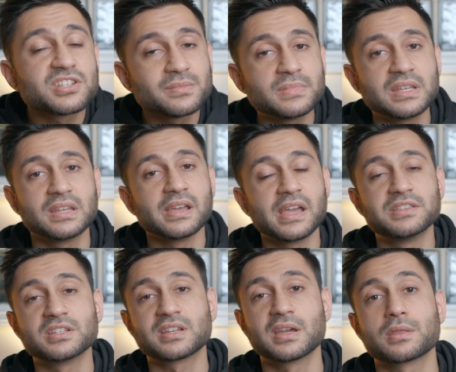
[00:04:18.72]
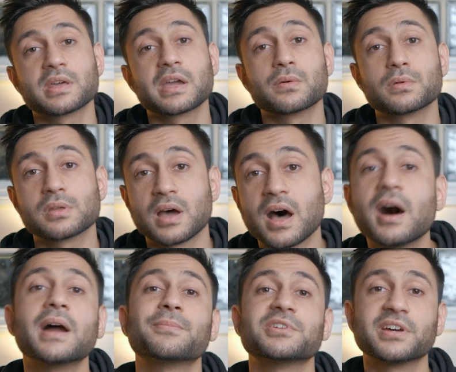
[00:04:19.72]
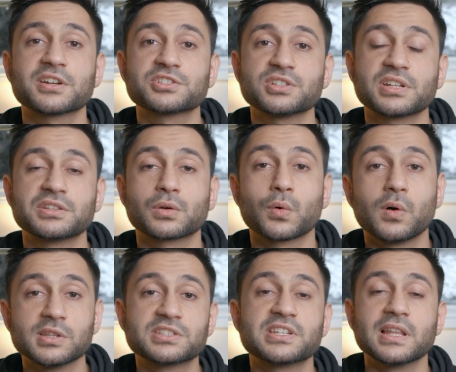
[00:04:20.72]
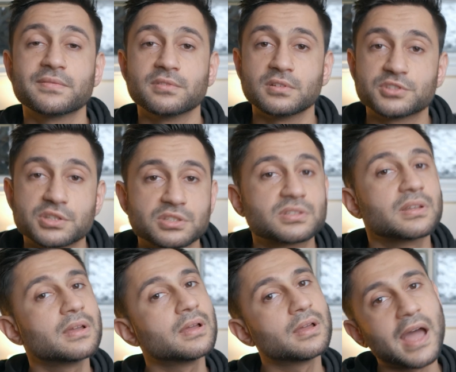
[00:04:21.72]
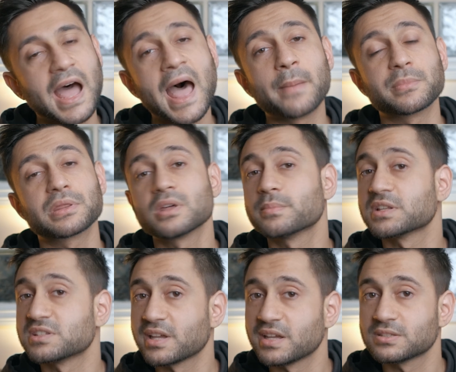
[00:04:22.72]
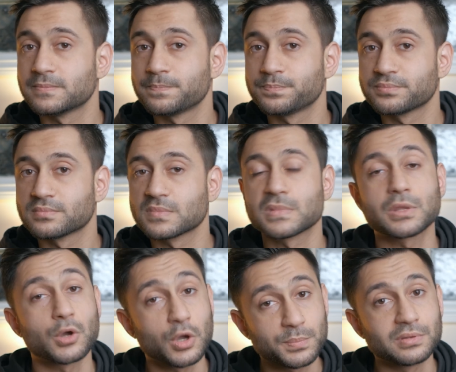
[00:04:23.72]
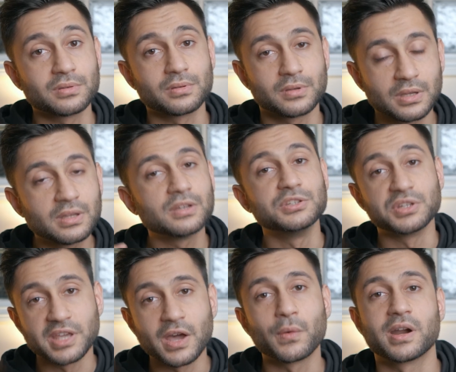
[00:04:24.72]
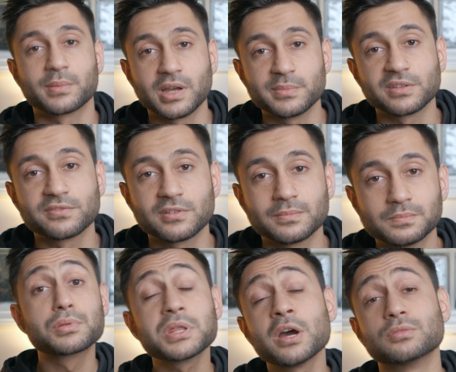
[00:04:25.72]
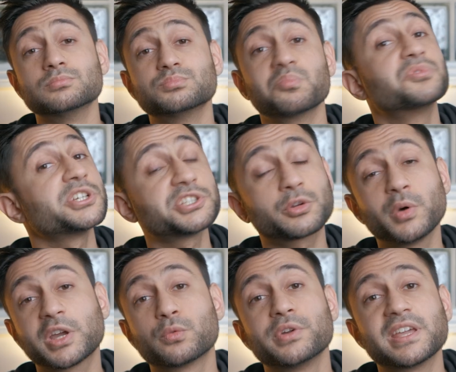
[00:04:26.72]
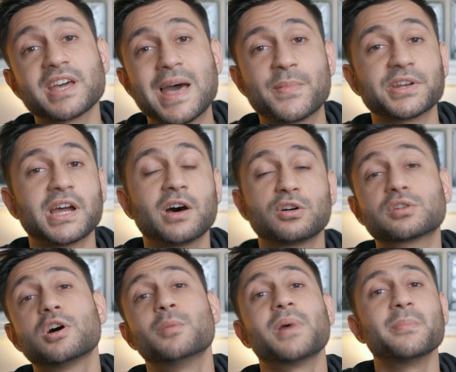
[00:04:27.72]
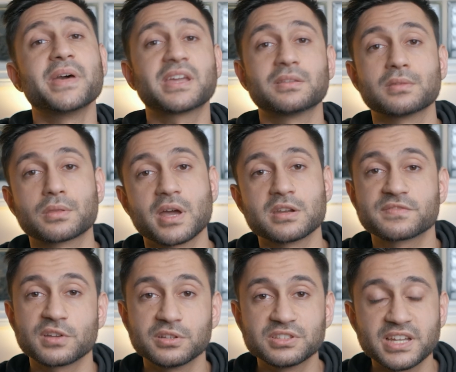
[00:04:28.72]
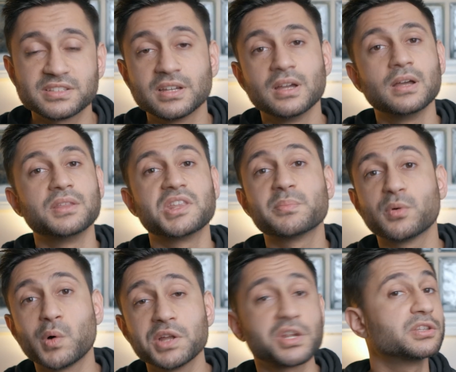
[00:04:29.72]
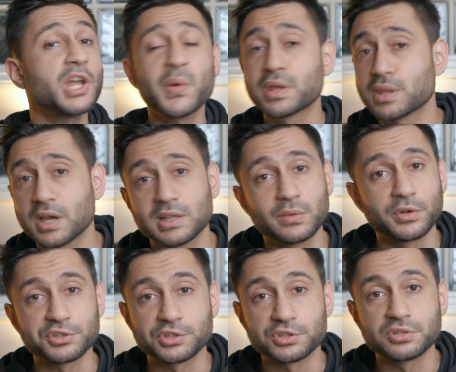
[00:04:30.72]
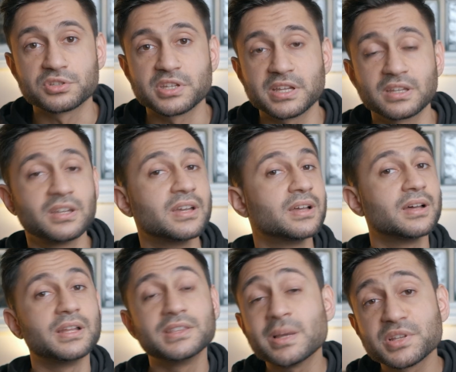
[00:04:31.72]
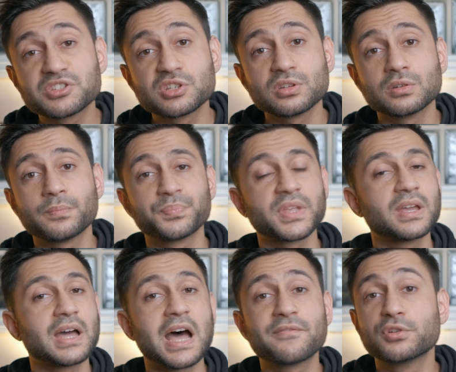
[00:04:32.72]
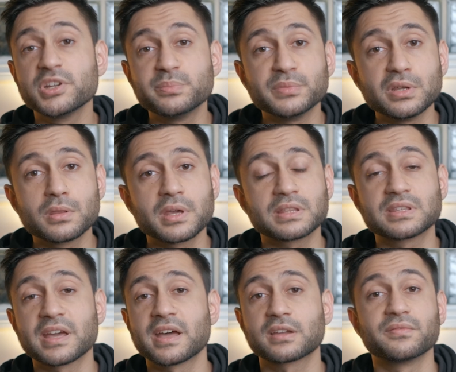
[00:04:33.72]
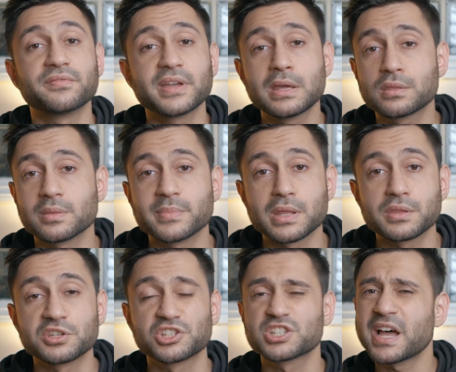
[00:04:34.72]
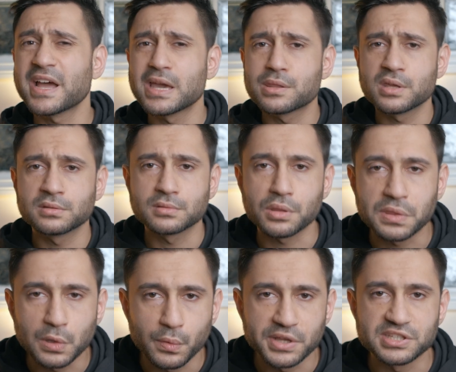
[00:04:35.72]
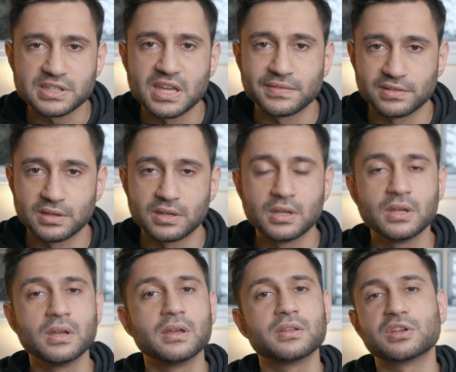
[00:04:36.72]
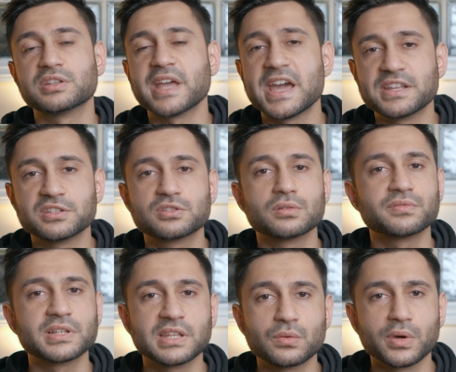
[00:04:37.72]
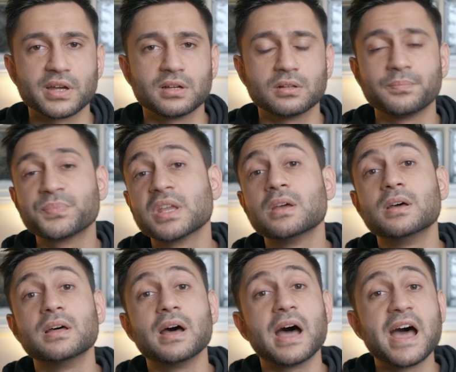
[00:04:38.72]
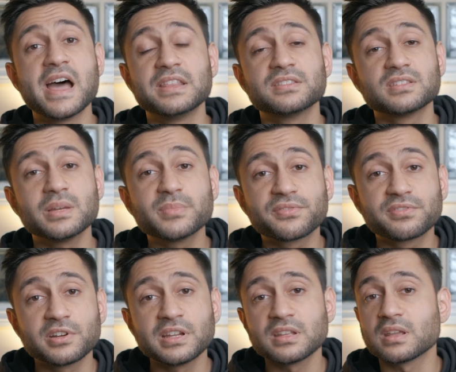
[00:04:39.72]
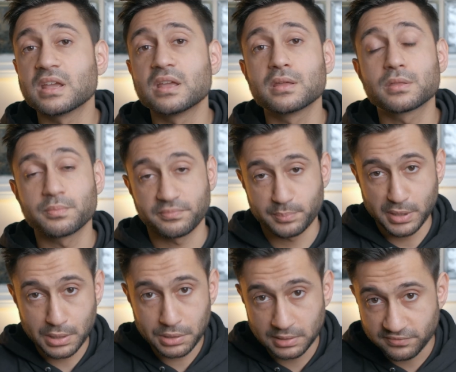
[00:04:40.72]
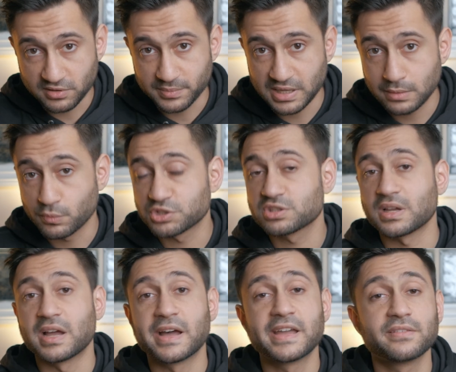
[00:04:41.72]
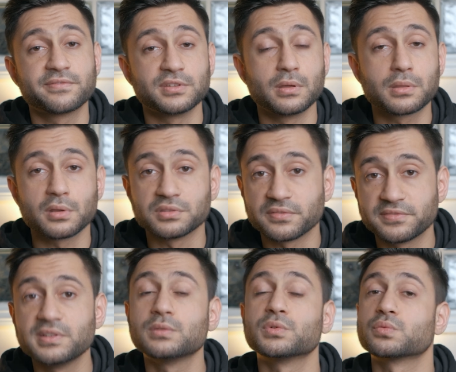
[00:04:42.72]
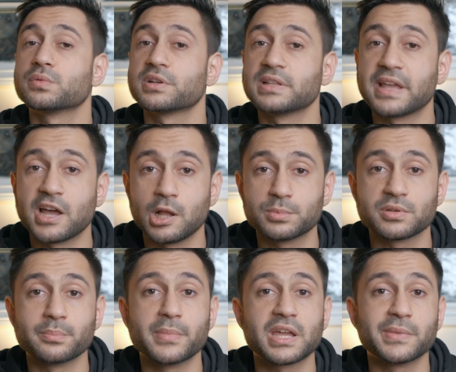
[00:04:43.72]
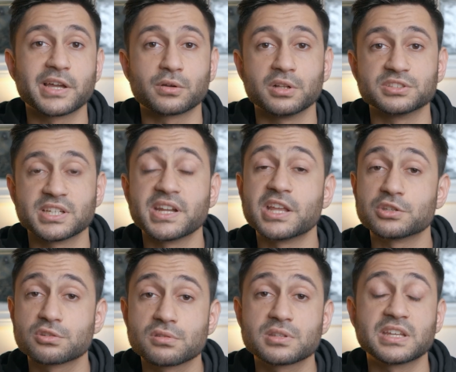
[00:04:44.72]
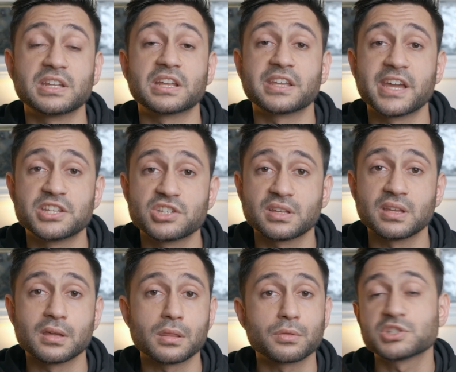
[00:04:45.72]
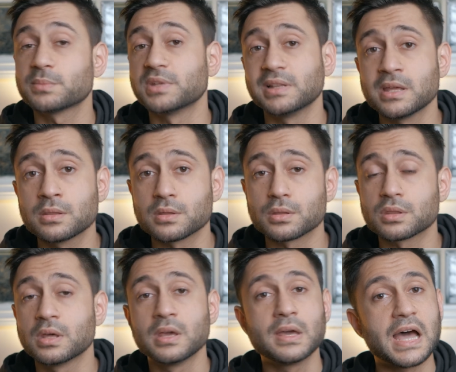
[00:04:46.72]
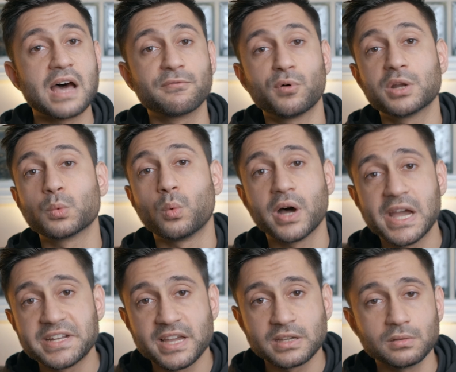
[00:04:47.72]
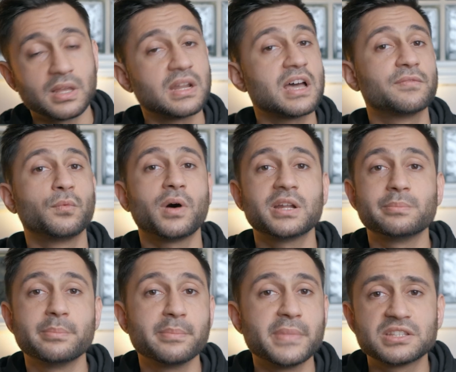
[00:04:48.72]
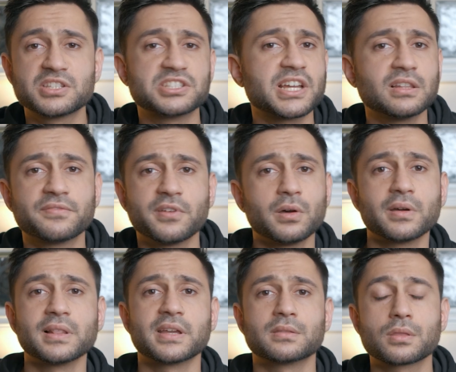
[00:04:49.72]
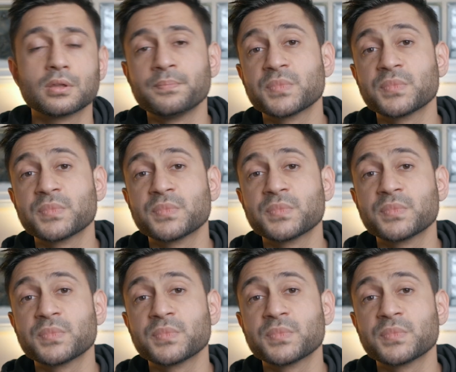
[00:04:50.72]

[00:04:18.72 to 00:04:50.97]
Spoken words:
to me indicates that it was a high production and the quality level just amps up a tad. So I hope you get where I'm coming from. So just a quick recap on how I go about making this kind of content. Number 1, know exactly what you're shooting. Number 2, have good music that conveys the message, ties in the story together. You can edit to really well. And number 3 is, personally for me, which I've used on the field, which really helped make my content interesting and engaging, is switch up the lenses. Have one wide angle and have one mid to telephoto lens.